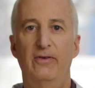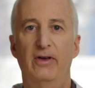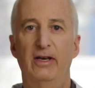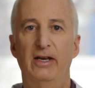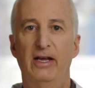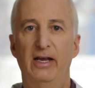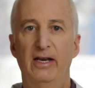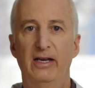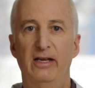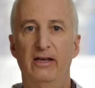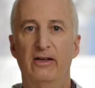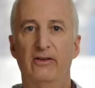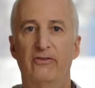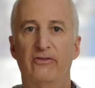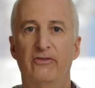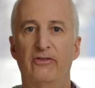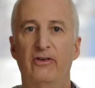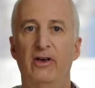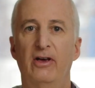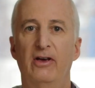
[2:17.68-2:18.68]

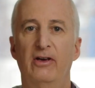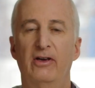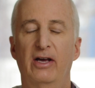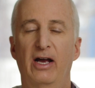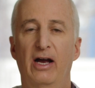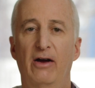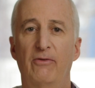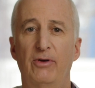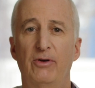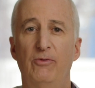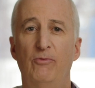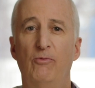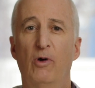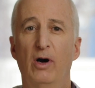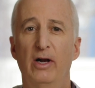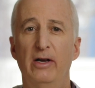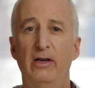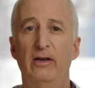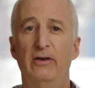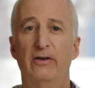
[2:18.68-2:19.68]
Canadians carry
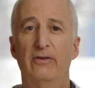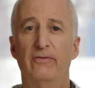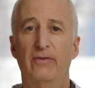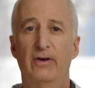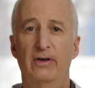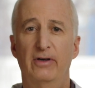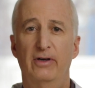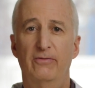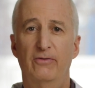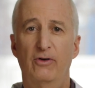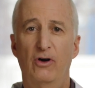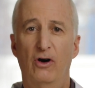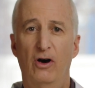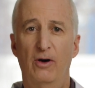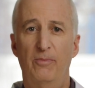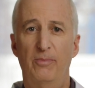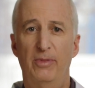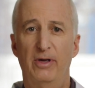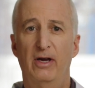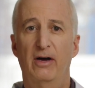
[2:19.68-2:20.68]
one defective
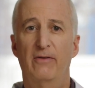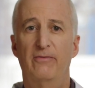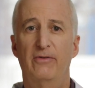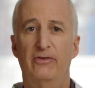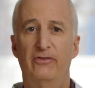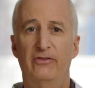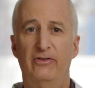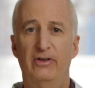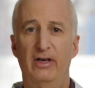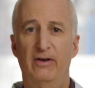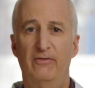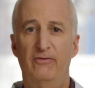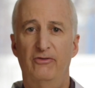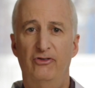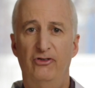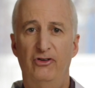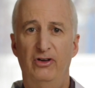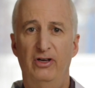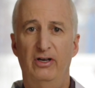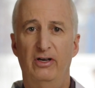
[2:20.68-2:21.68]
copy of the CF
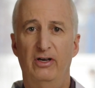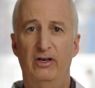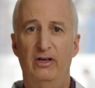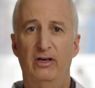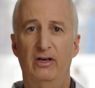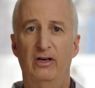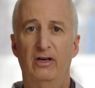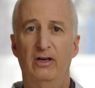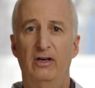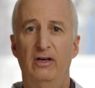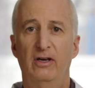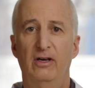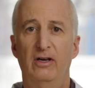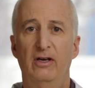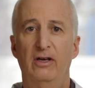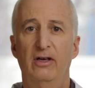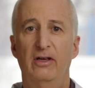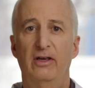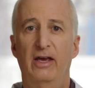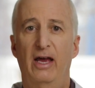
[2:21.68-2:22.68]
gene.
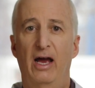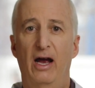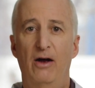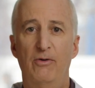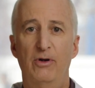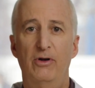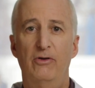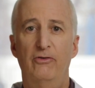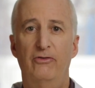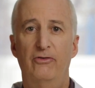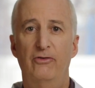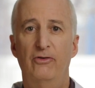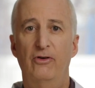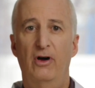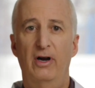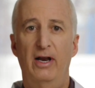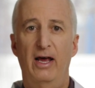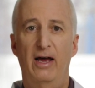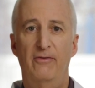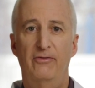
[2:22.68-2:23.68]
Carriers do
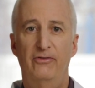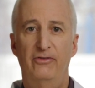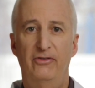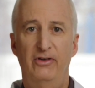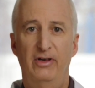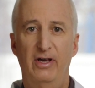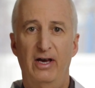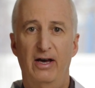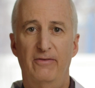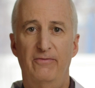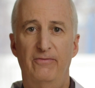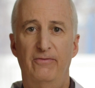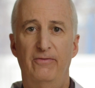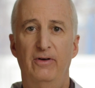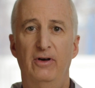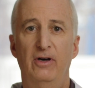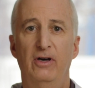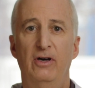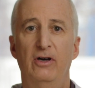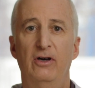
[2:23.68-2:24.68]
not have CF,
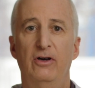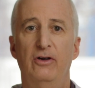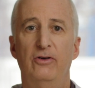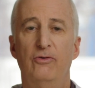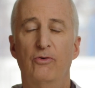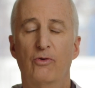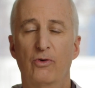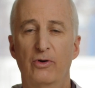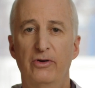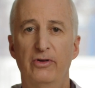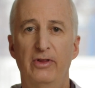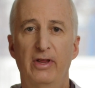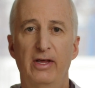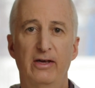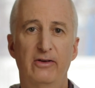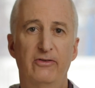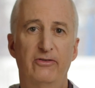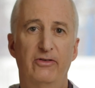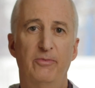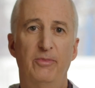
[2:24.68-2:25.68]
nor do they
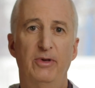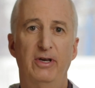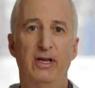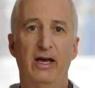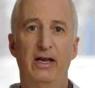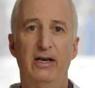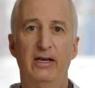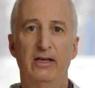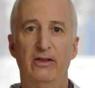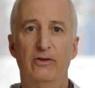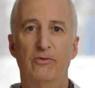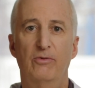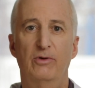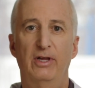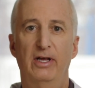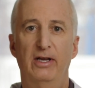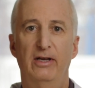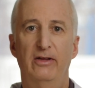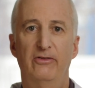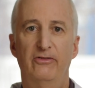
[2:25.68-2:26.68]
exhibit any of the
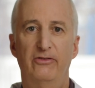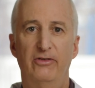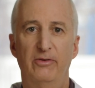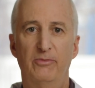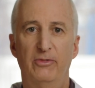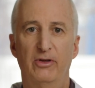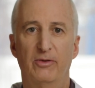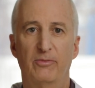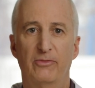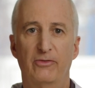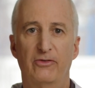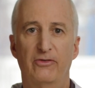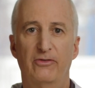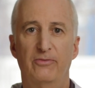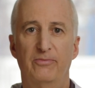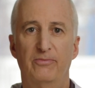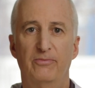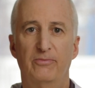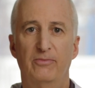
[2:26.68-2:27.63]
related symptoms.